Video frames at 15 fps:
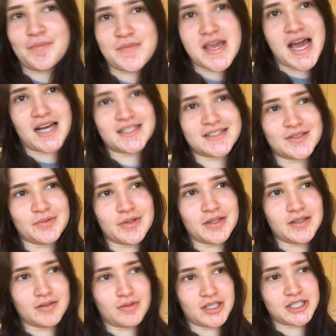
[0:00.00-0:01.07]
yeah, so
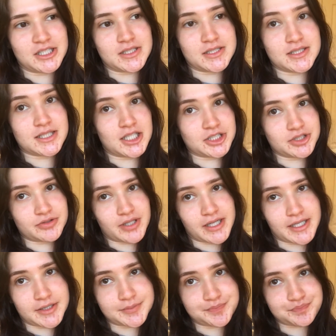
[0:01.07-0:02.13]
we're watching Succession
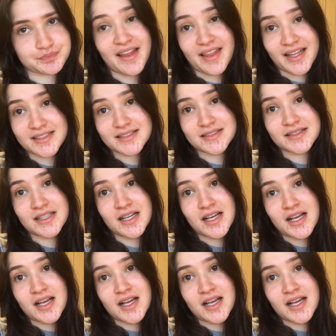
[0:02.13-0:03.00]
right now. So that's